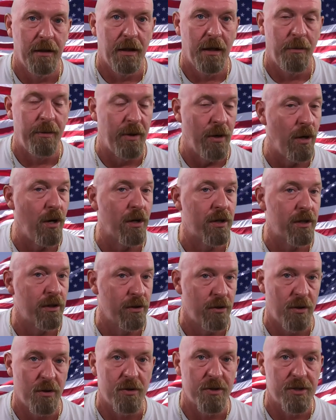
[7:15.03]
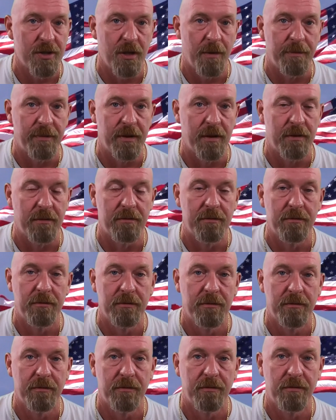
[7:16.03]
And we all can learn something
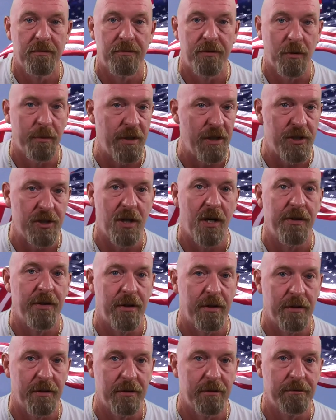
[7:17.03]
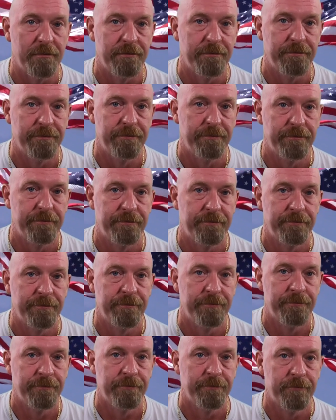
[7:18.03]
from each other.
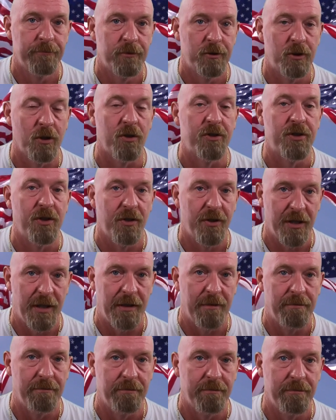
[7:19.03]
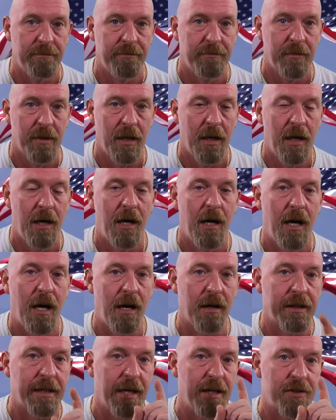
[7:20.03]
So until then,
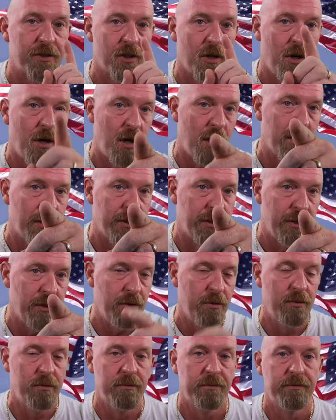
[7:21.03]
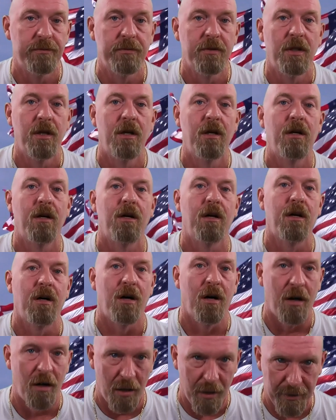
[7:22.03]
I'll catch all of you
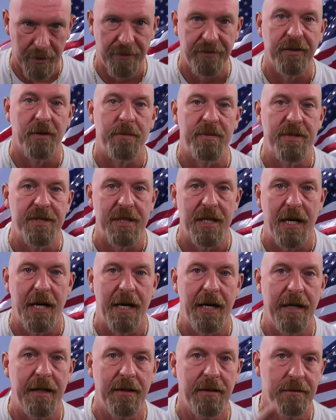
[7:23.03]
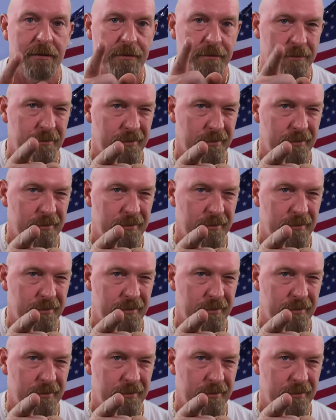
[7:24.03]
on the flip side.